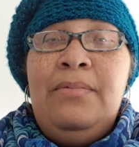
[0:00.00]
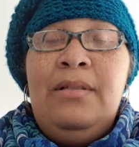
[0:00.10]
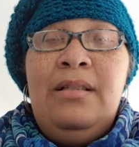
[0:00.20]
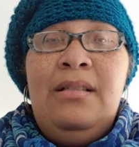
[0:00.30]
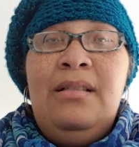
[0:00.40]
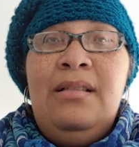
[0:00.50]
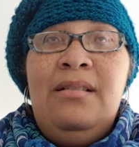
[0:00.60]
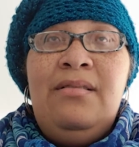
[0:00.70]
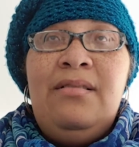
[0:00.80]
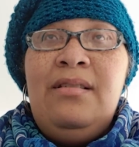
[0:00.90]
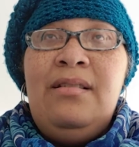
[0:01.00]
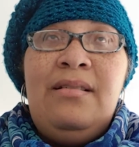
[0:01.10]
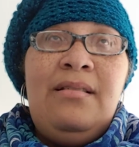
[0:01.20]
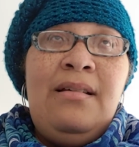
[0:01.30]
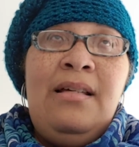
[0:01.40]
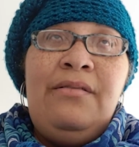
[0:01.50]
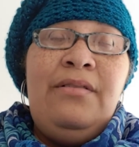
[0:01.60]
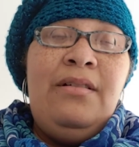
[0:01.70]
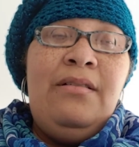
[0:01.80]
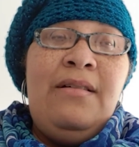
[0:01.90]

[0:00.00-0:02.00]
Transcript: But it's just, I don't know.